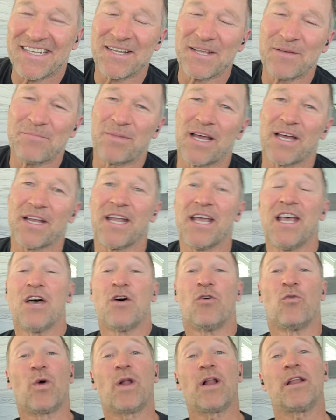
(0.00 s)
It's in the
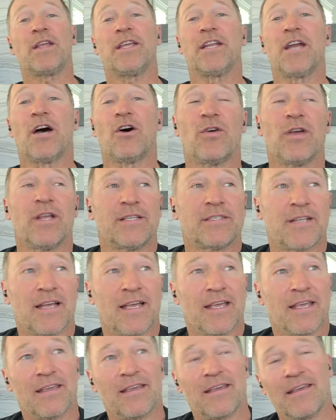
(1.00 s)
blood. Well, you know,
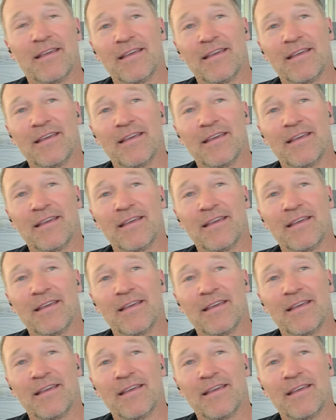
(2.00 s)
it's